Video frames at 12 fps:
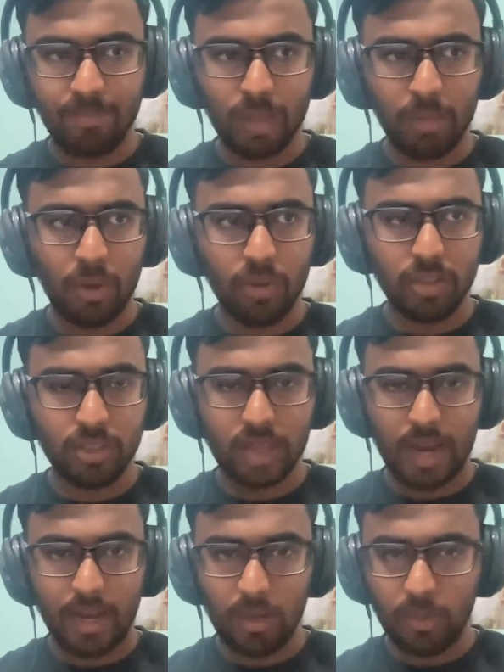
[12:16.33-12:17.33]
about this
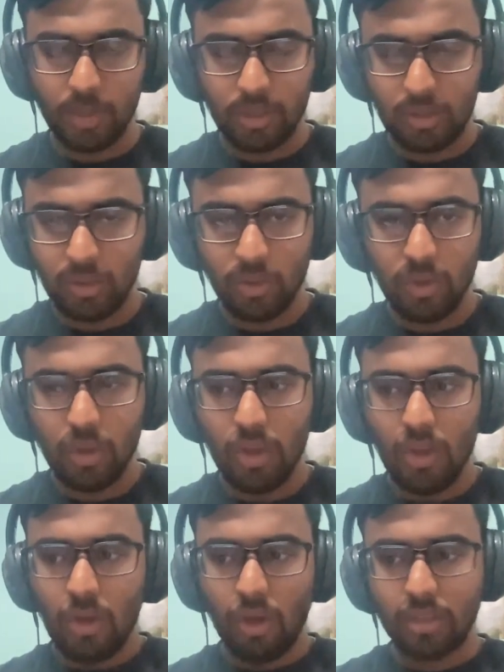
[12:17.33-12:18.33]
idea with you
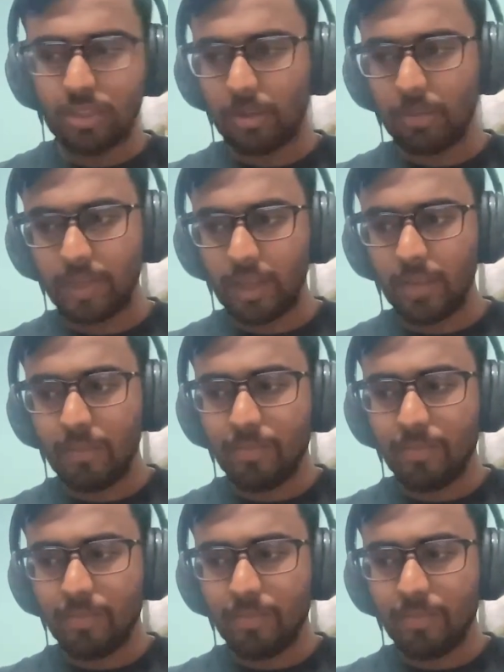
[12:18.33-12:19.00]
or something.